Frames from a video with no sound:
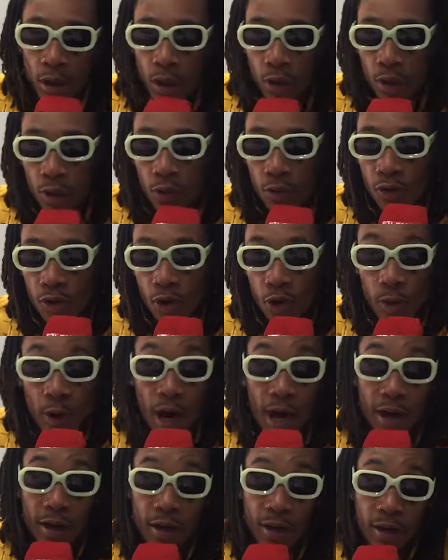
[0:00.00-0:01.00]
Use a
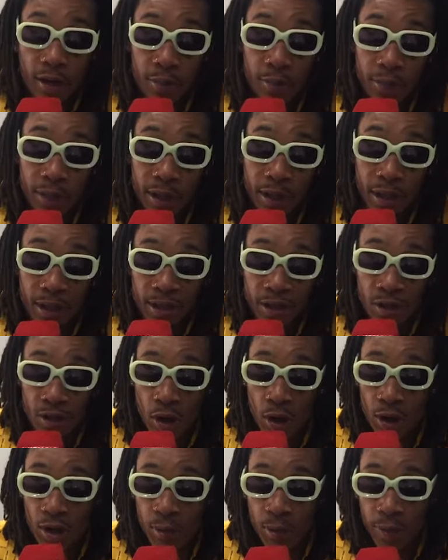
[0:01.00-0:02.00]
grinder because it's
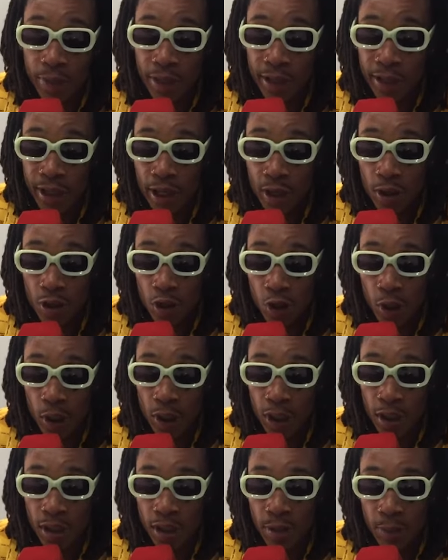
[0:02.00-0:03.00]
hard to break down
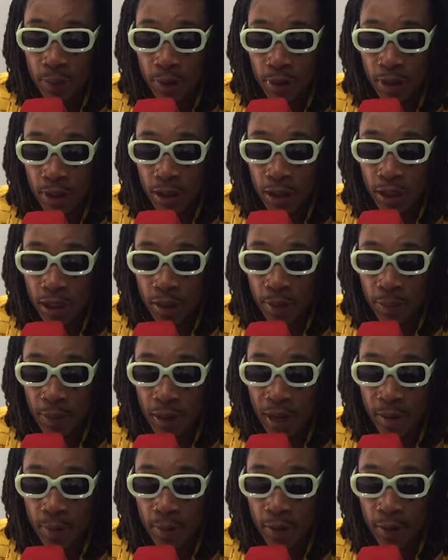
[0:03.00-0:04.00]
trees and put it in a
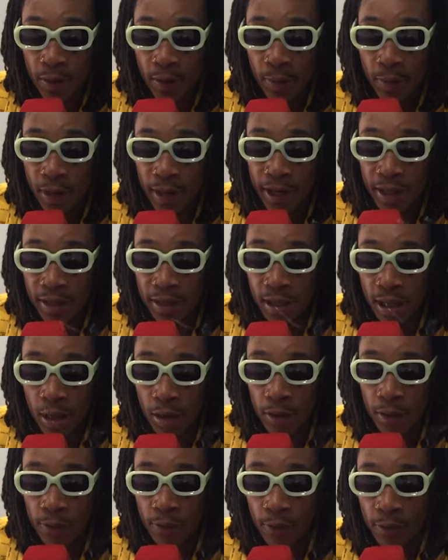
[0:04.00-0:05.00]
paper by itself.